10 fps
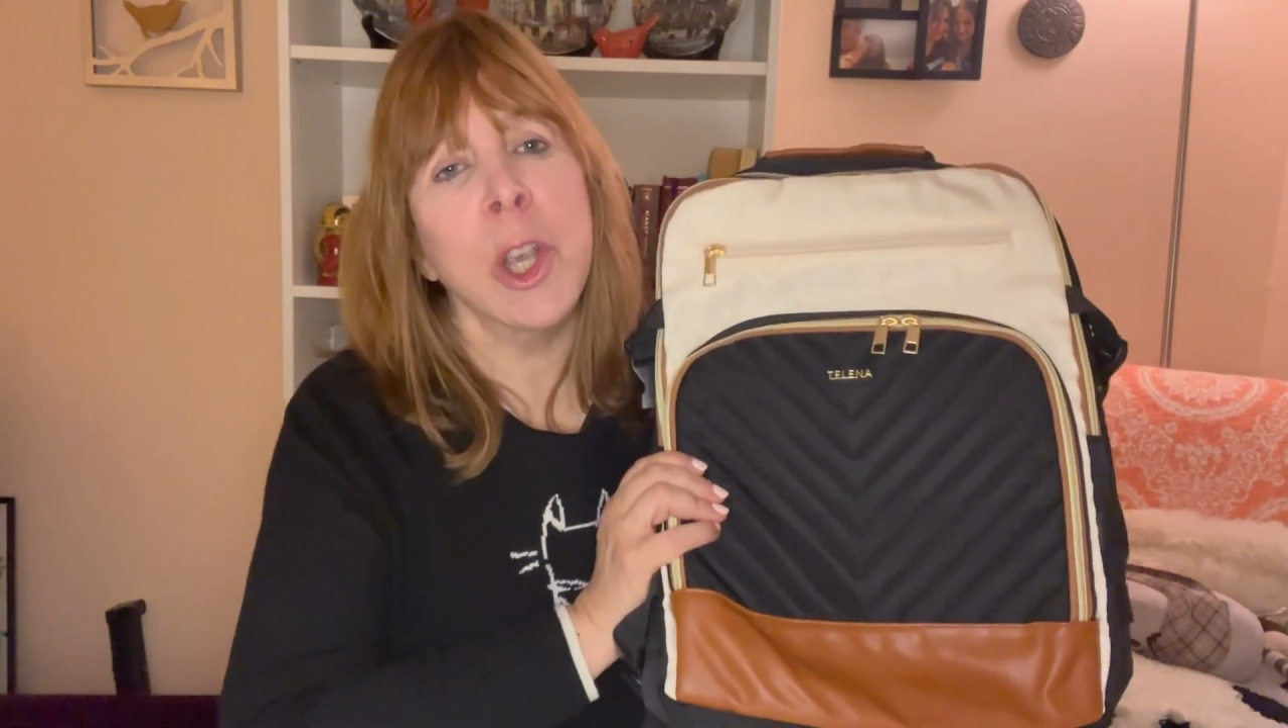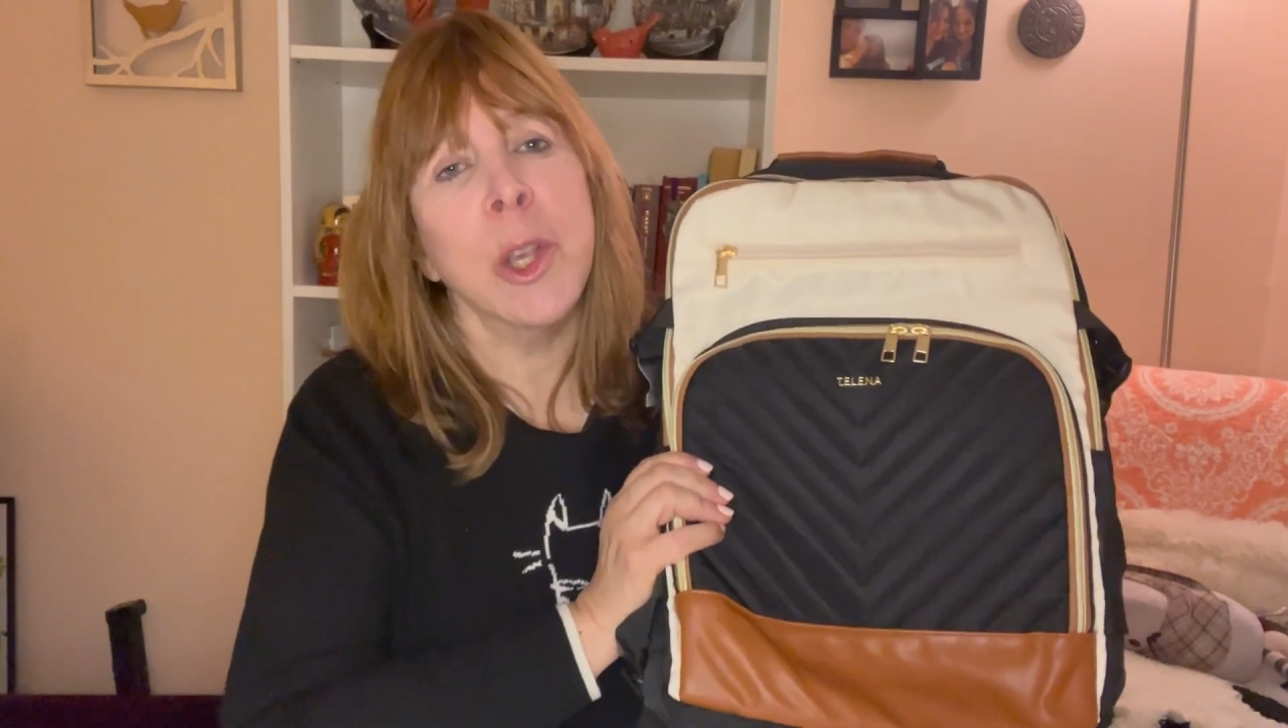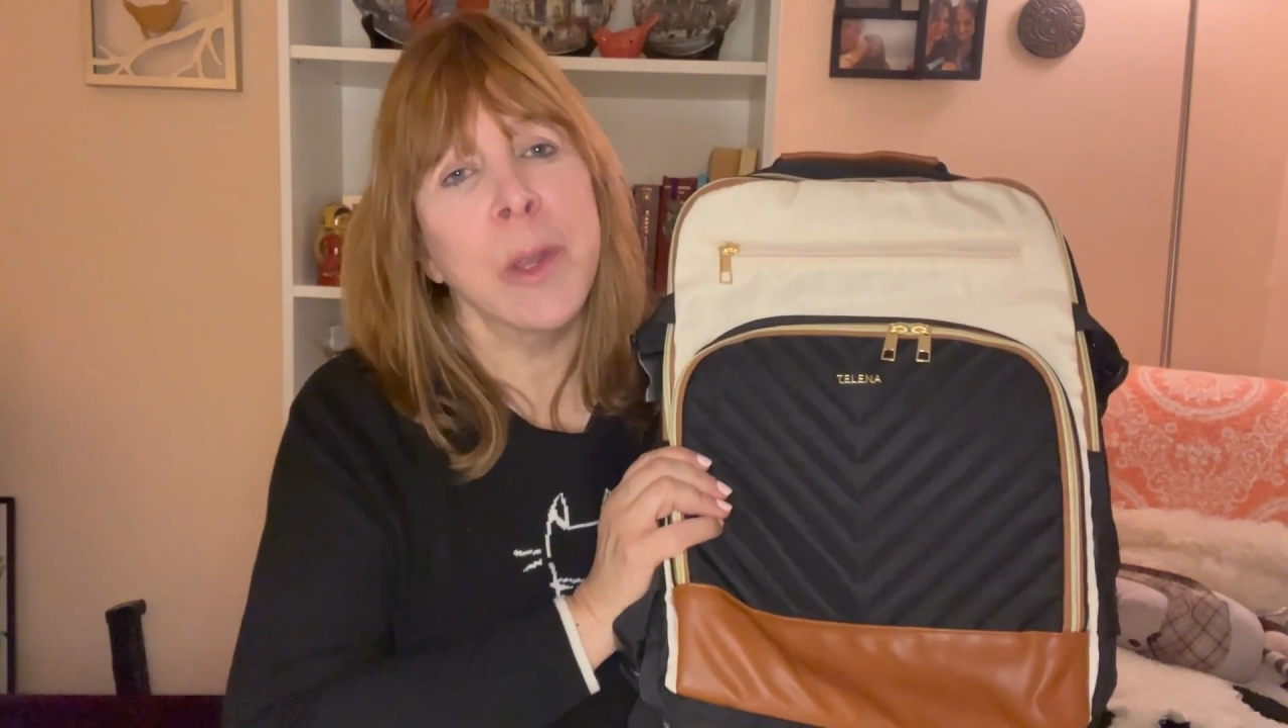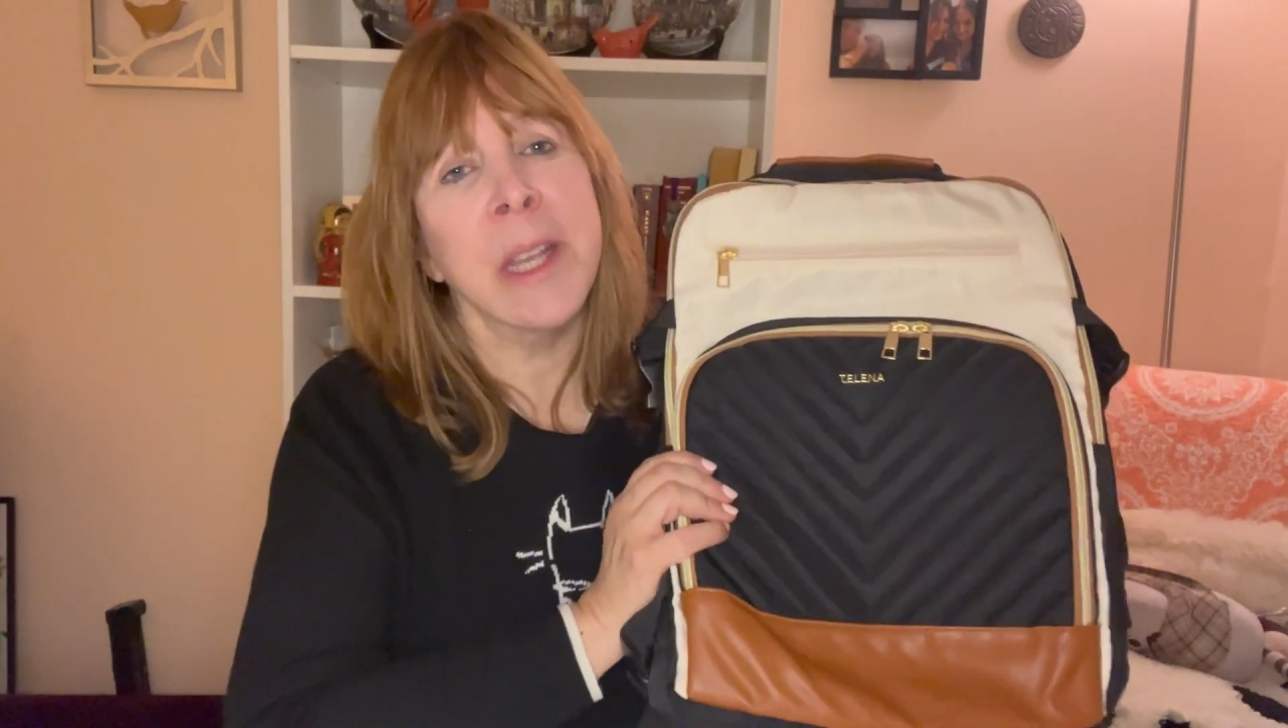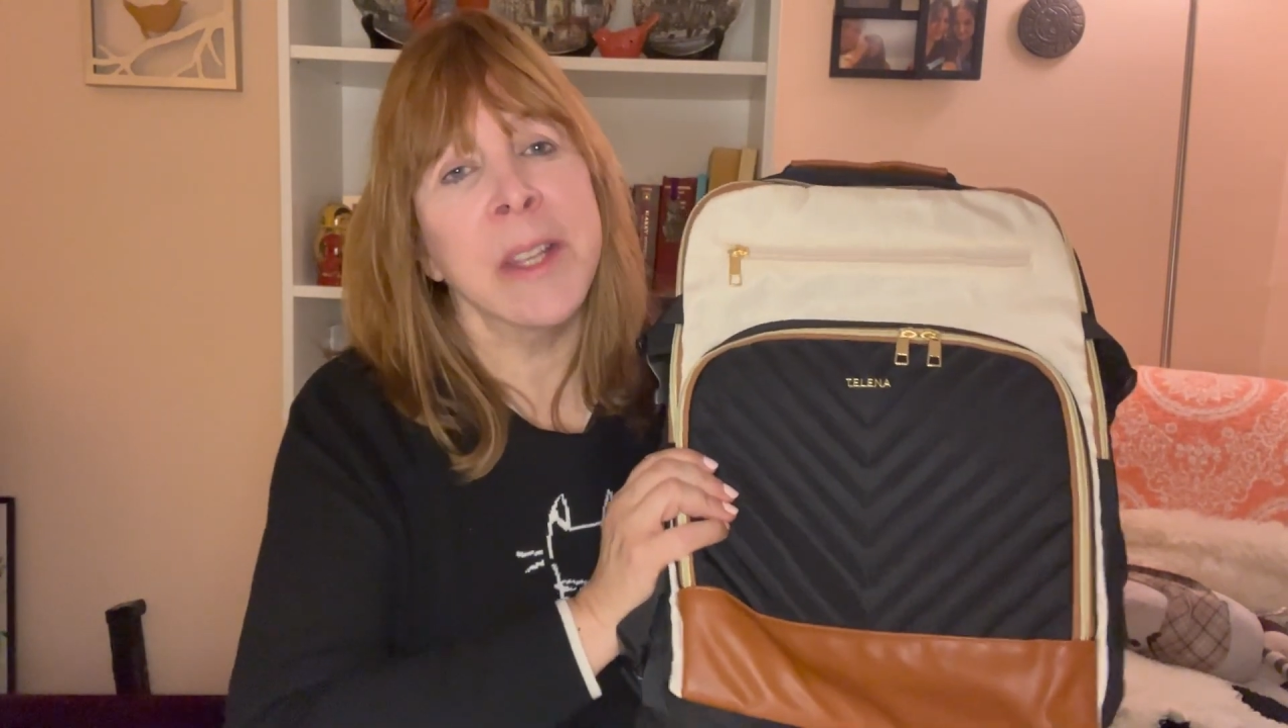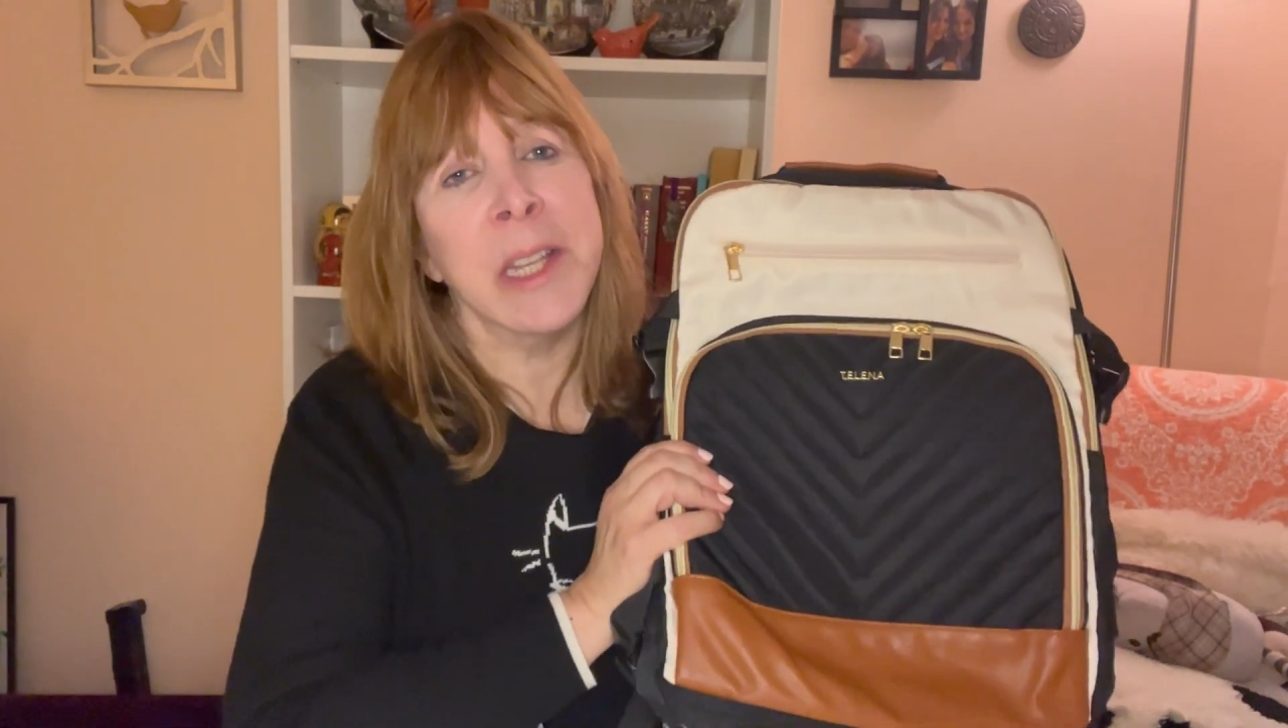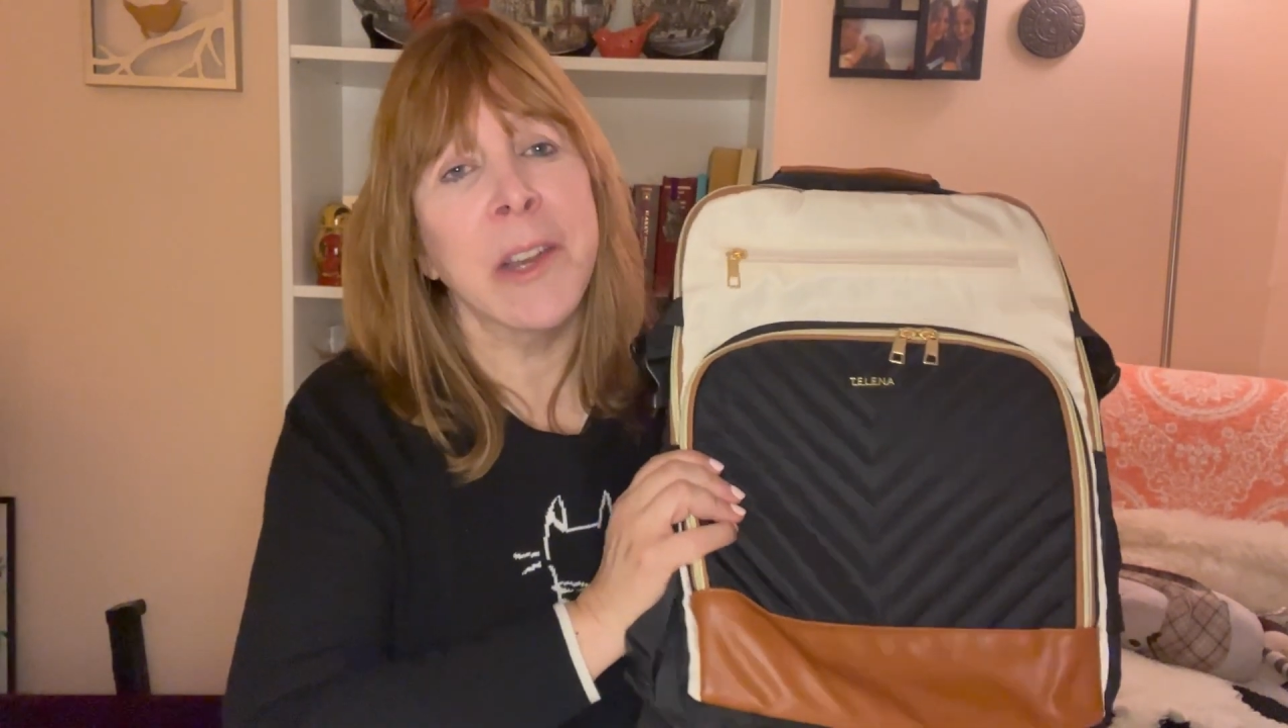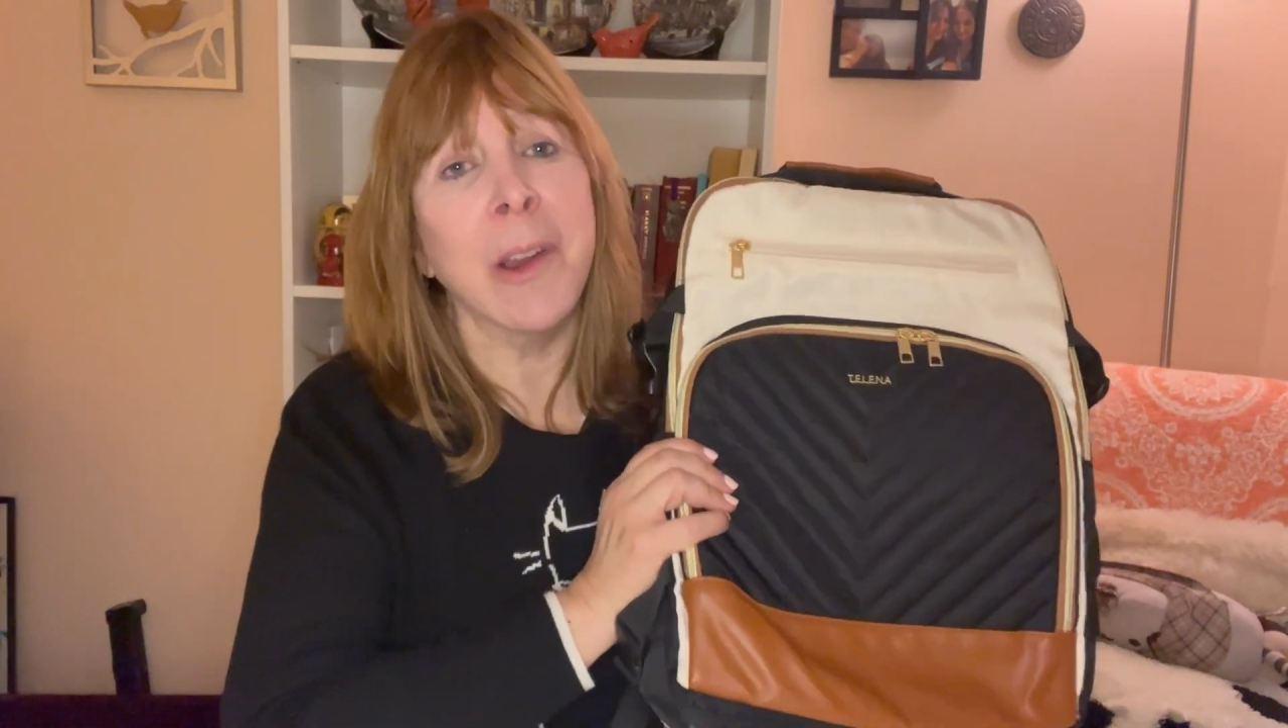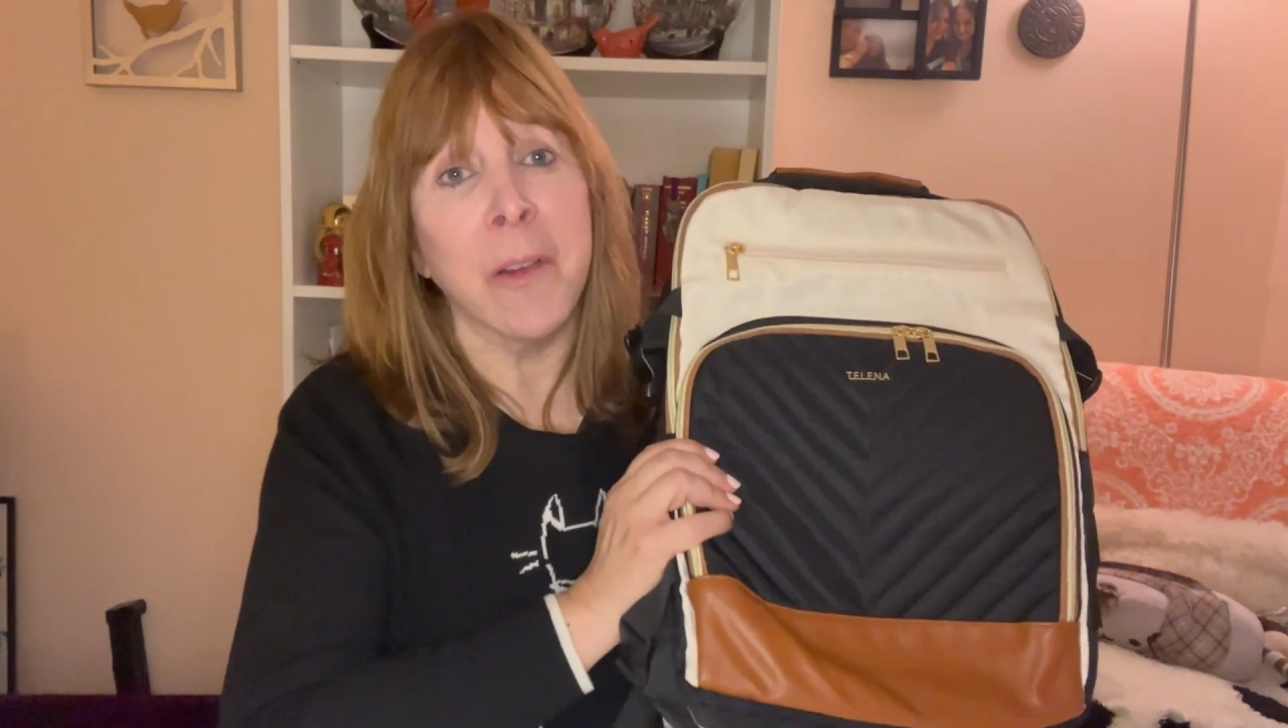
you the interior